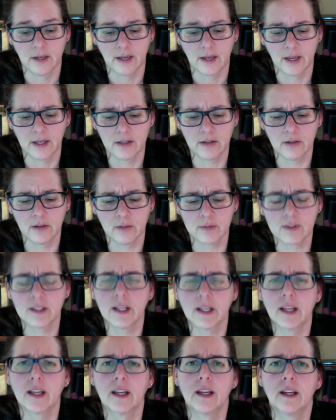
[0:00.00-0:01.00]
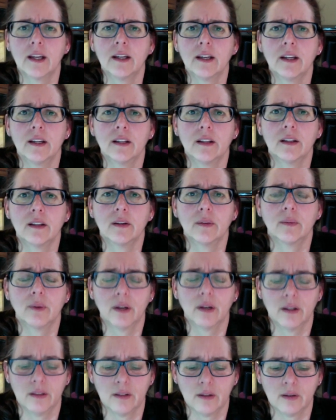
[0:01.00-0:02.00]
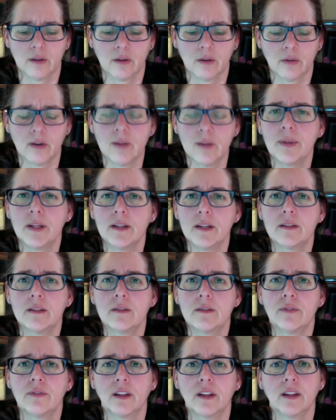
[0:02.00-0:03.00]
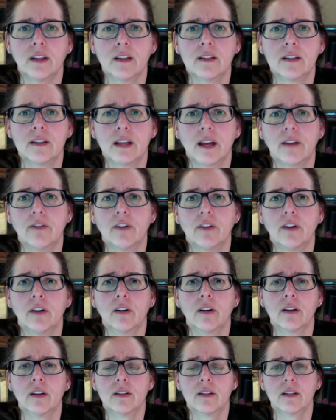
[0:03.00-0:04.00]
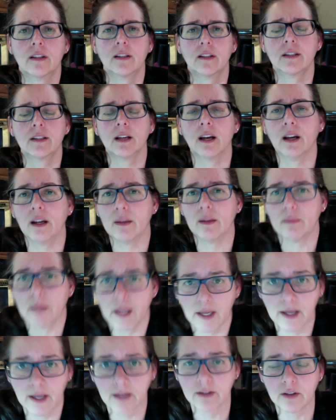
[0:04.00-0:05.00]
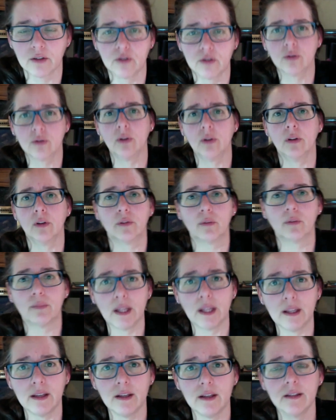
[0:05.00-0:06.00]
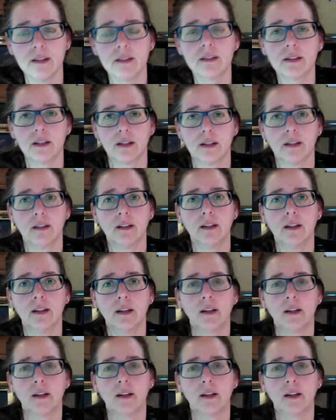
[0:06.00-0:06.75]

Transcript: And it was like one of the creepiest feelings ever because at the time they had control over me still,